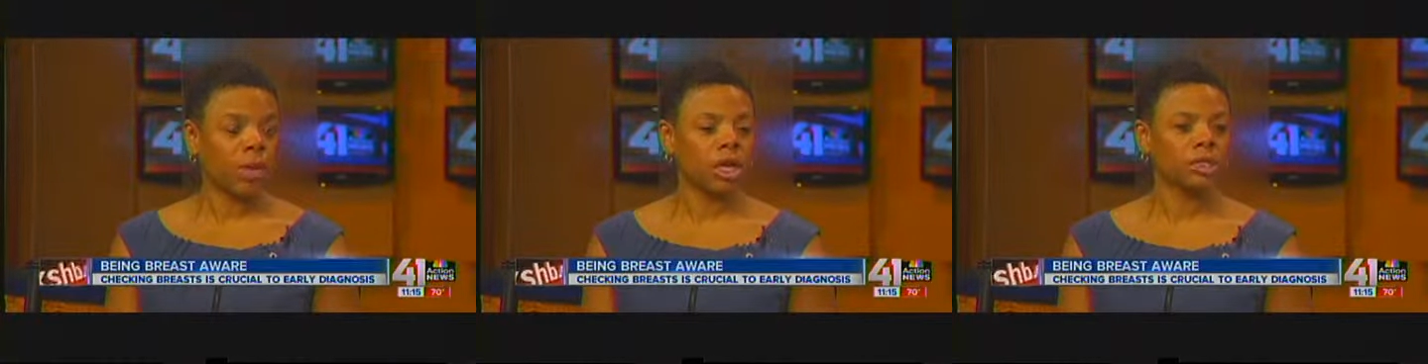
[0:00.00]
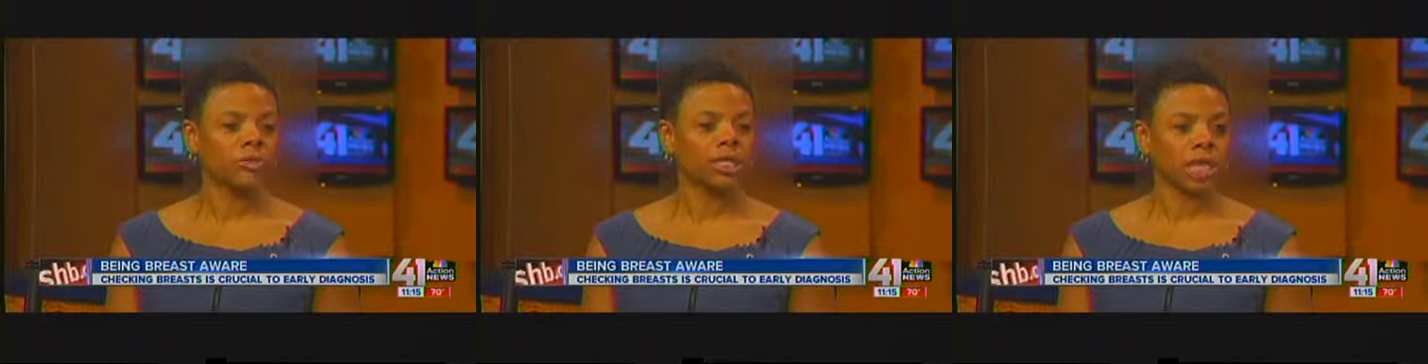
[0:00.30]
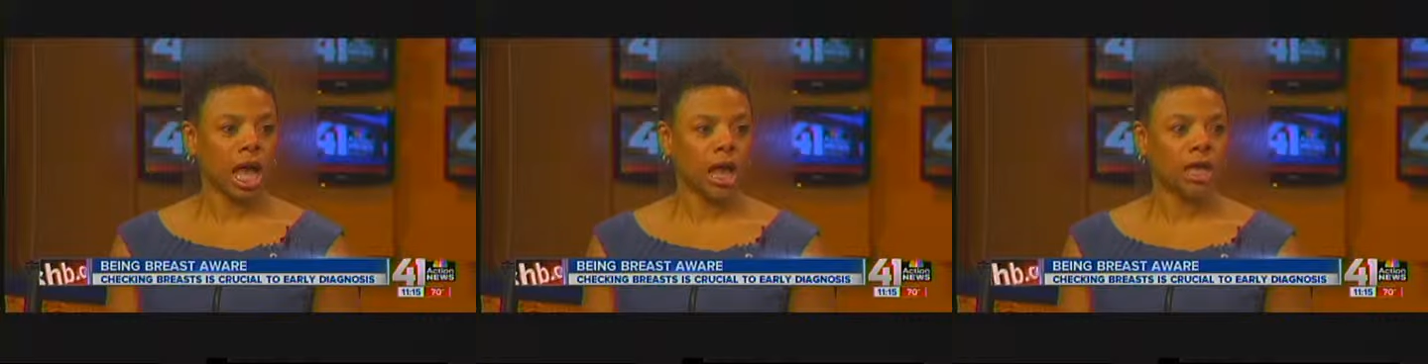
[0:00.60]
and because of the
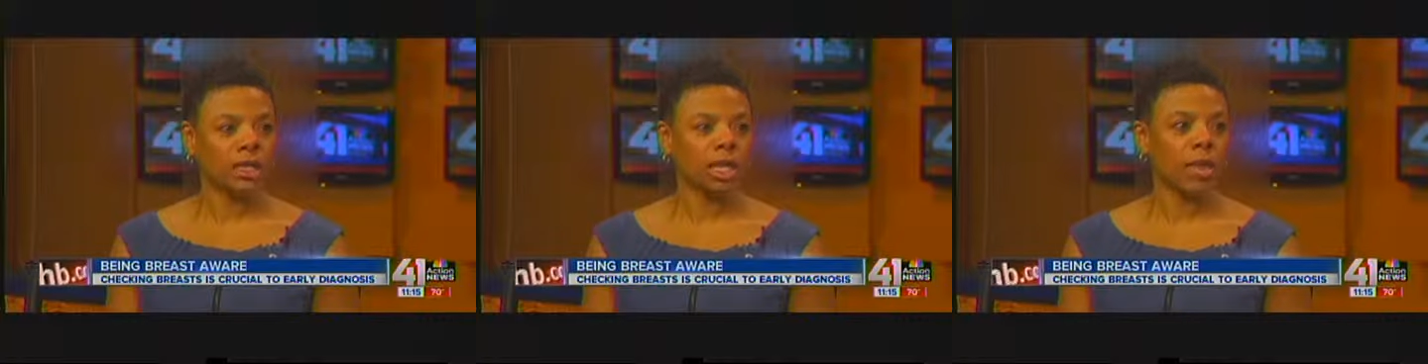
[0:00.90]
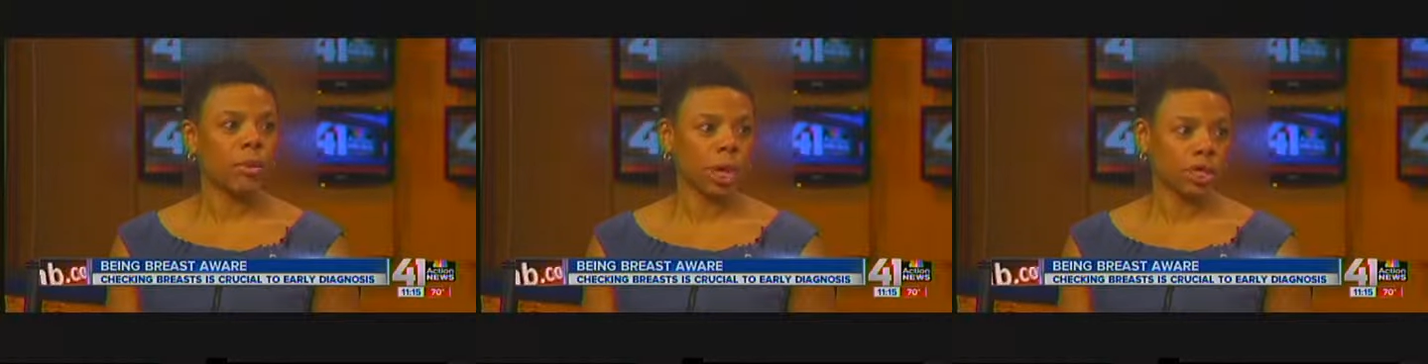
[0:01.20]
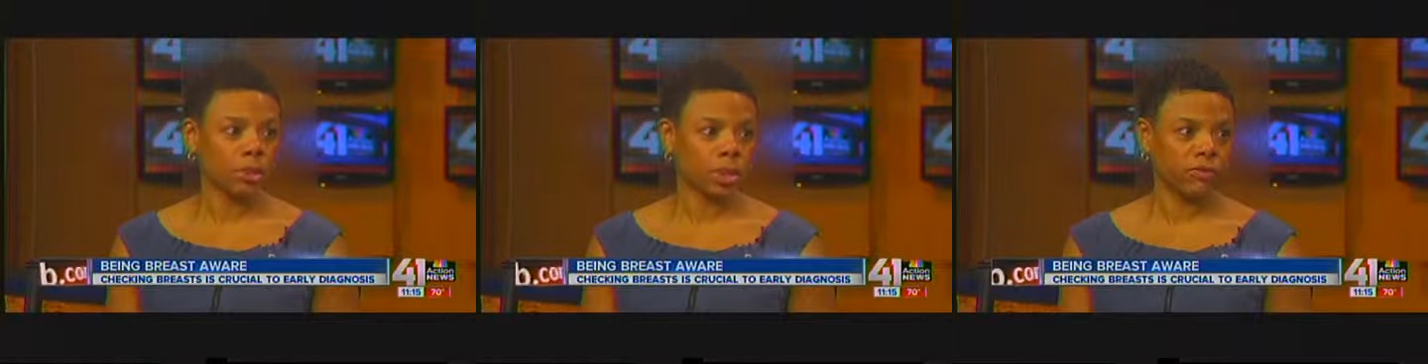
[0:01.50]
size and the
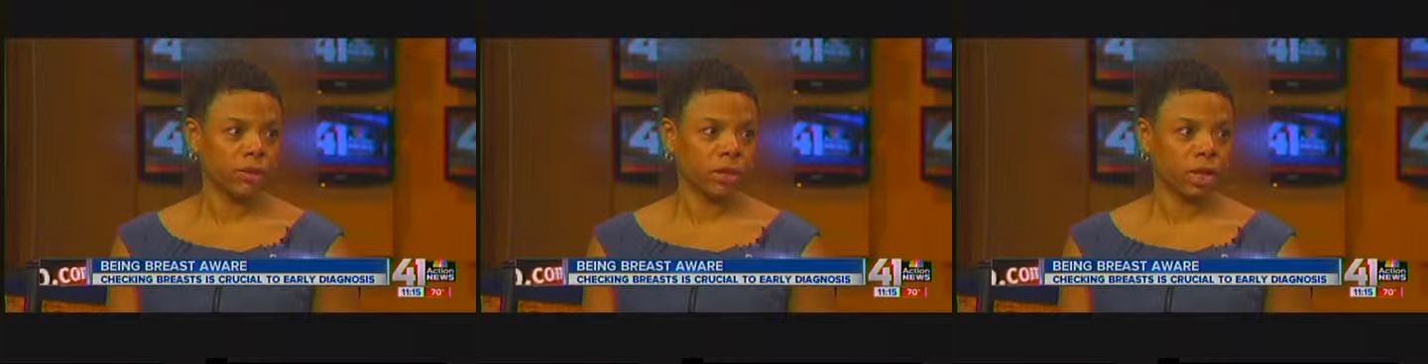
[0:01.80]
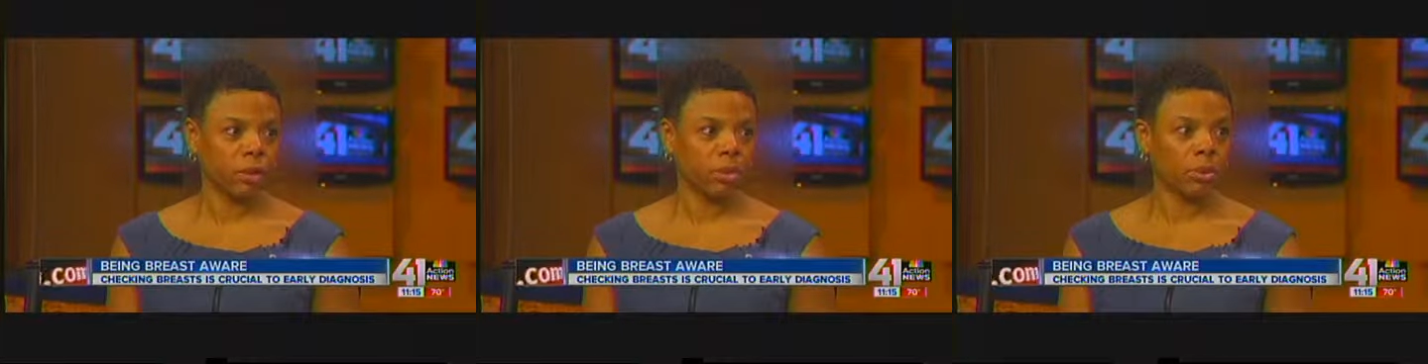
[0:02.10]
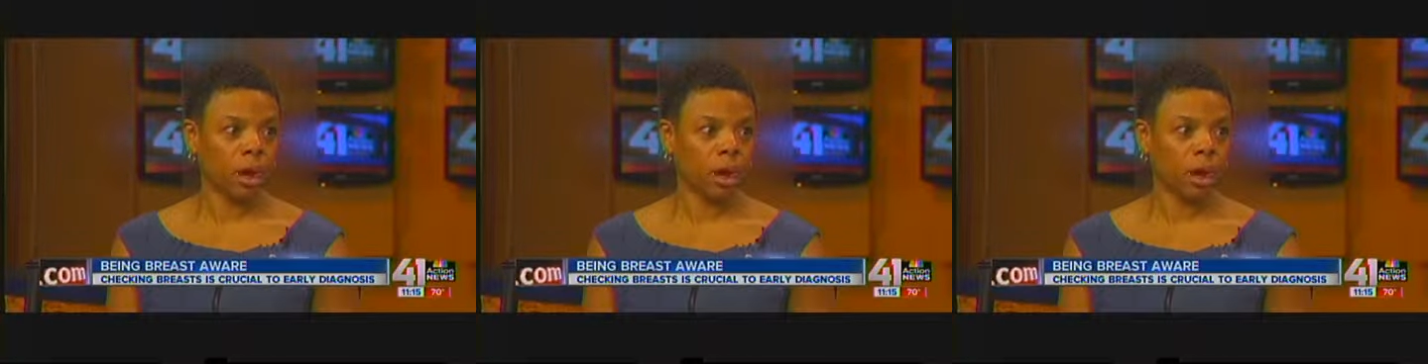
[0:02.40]
placement of the lump,